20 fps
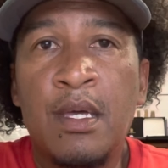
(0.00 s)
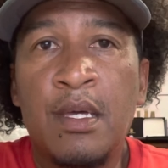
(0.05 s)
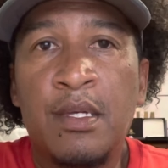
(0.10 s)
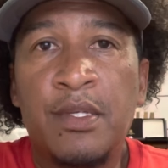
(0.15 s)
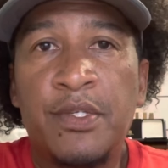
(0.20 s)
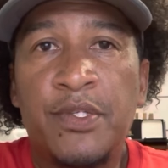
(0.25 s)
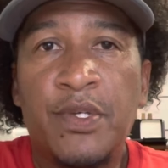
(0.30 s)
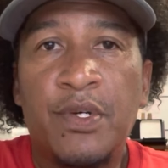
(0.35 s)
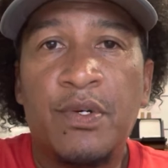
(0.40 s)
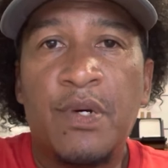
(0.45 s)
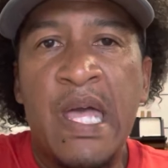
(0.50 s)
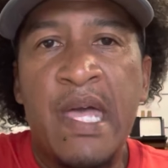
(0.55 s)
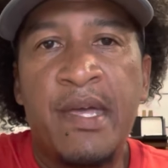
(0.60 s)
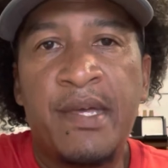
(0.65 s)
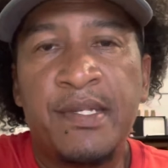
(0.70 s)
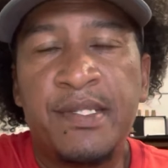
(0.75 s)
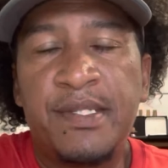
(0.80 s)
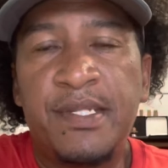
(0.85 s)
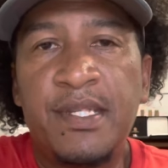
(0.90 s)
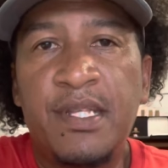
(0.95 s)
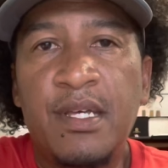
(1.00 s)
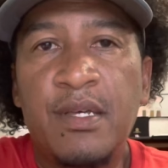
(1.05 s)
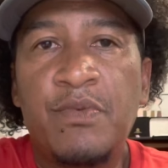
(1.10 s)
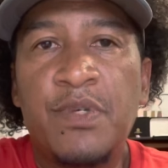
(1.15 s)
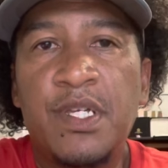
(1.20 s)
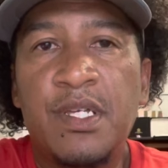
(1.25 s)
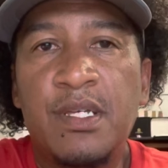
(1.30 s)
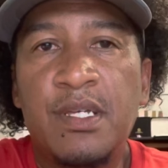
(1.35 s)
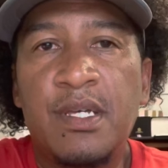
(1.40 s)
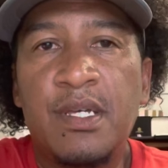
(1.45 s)
So today
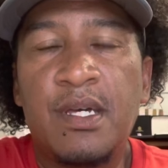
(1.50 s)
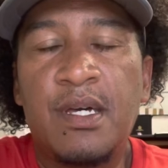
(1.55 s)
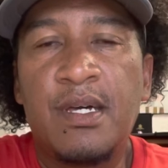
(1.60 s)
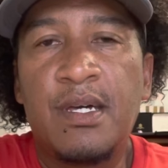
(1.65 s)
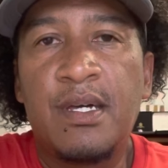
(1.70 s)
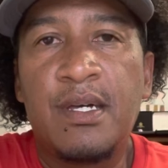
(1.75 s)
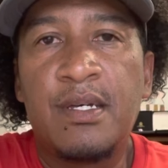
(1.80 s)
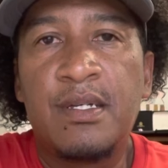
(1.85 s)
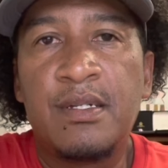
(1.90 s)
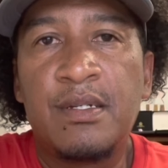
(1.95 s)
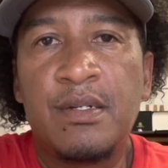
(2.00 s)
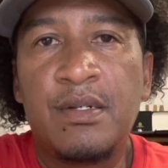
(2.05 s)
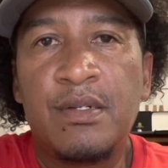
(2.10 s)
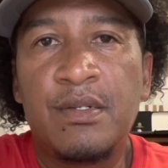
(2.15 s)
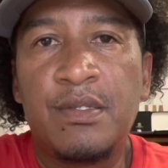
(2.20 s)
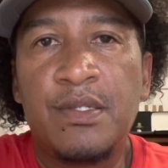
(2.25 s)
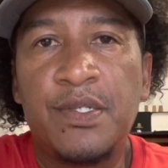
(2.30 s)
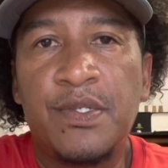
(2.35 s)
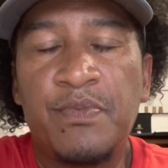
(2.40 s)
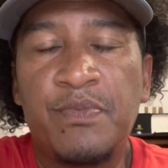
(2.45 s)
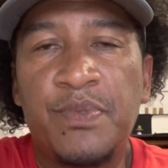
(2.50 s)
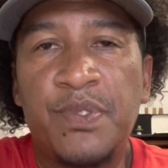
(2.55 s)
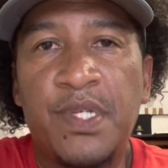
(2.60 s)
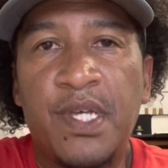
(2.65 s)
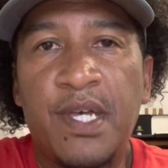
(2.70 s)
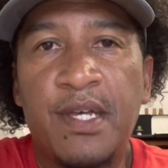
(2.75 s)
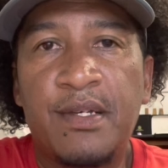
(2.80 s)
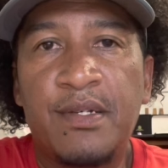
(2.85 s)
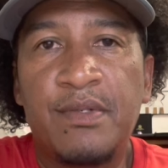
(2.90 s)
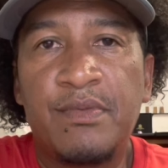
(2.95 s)
we are in this
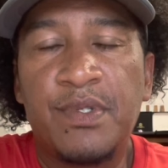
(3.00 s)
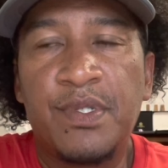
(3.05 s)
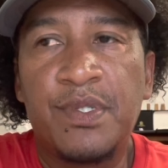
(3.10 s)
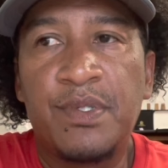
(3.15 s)
cycle.